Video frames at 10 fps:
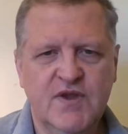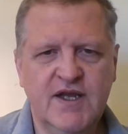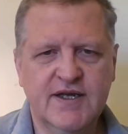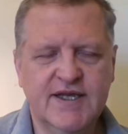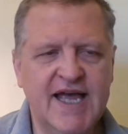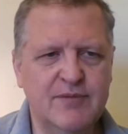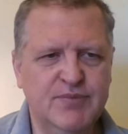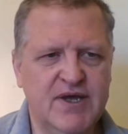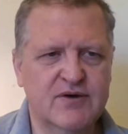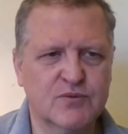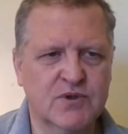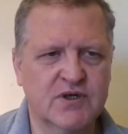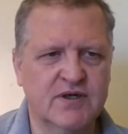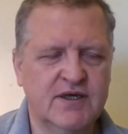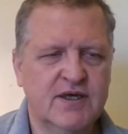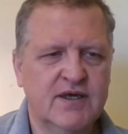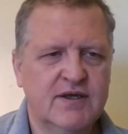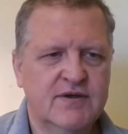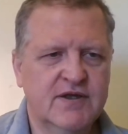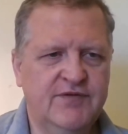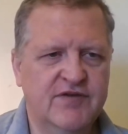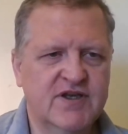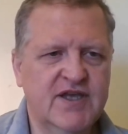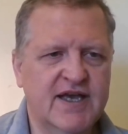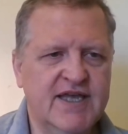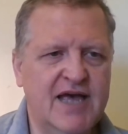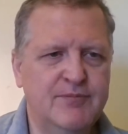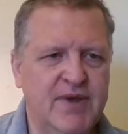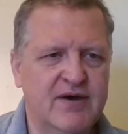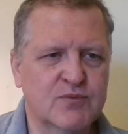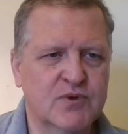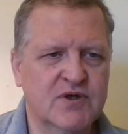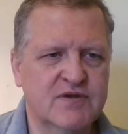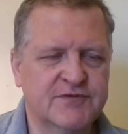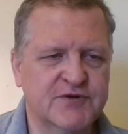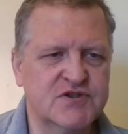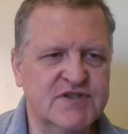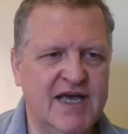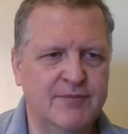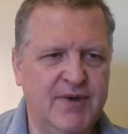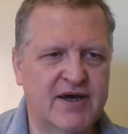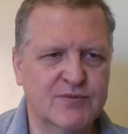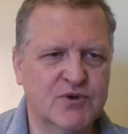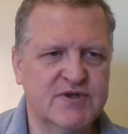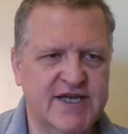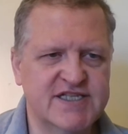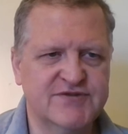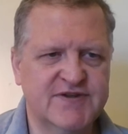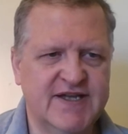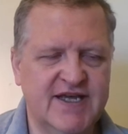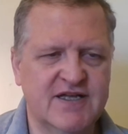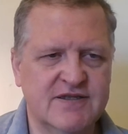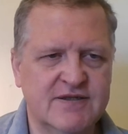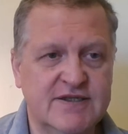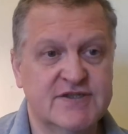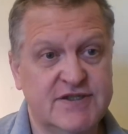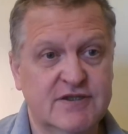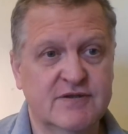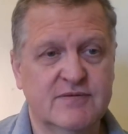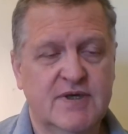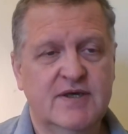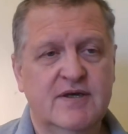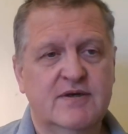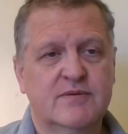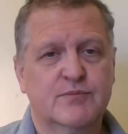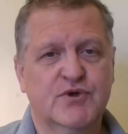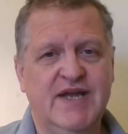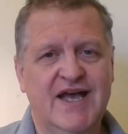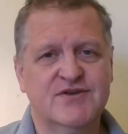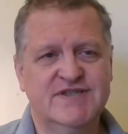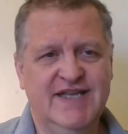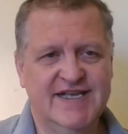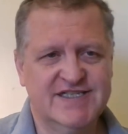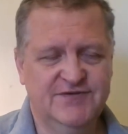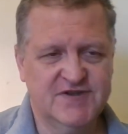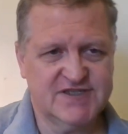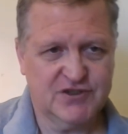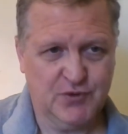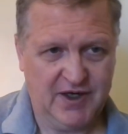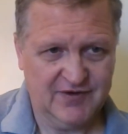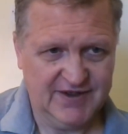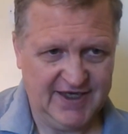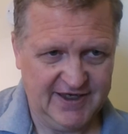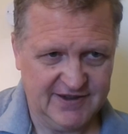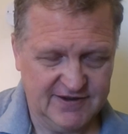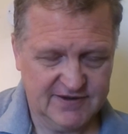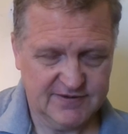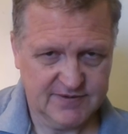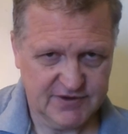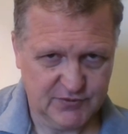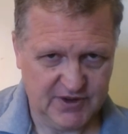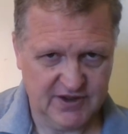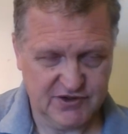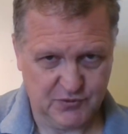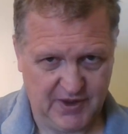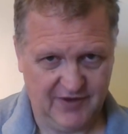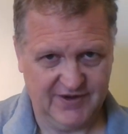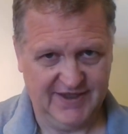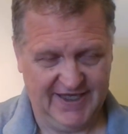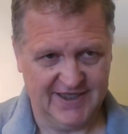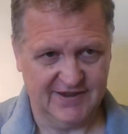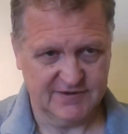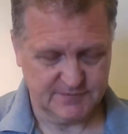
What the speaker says: on a compound word. If you have a compound word and the first compound word ends with an L, you still pronounce it as if it's a trailing L, a trailing L.